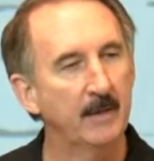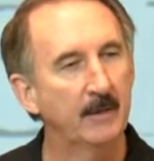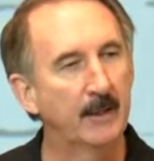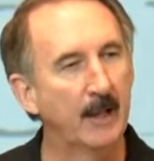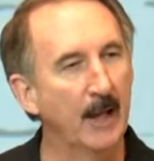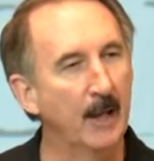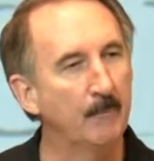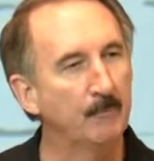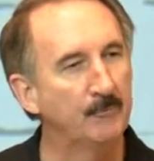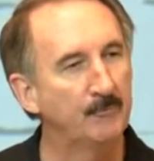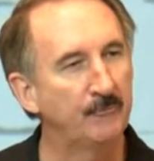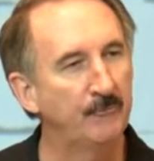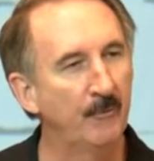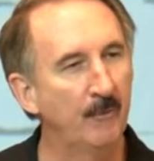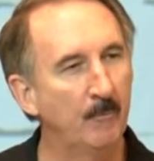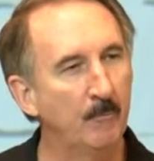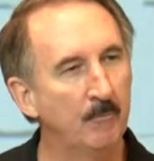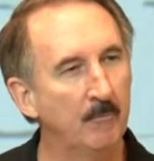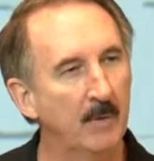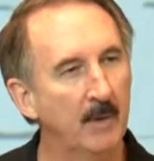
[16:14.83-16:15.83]
comes
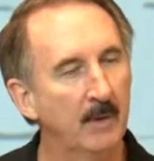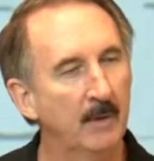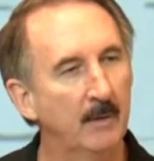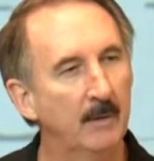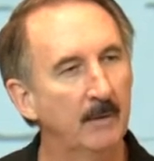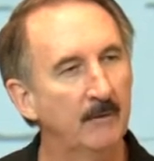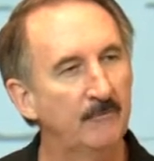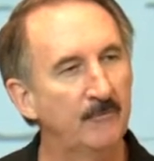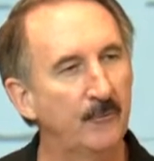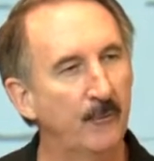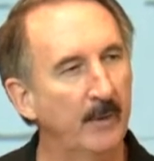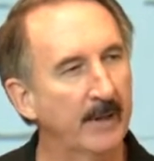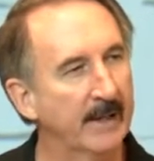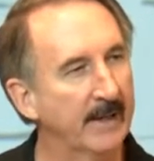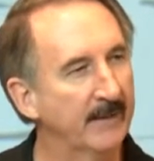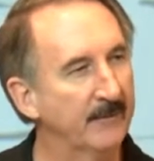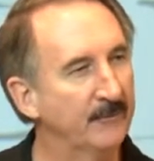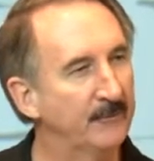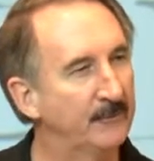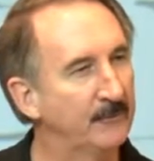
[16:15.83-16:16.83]
from
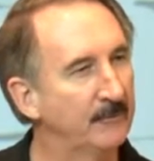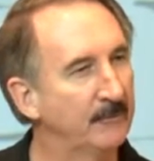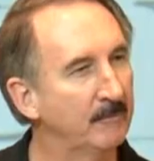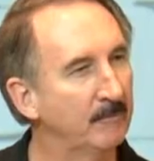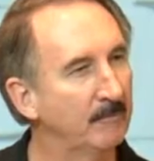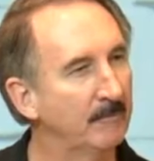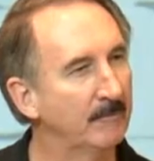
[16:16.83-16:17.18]
friends,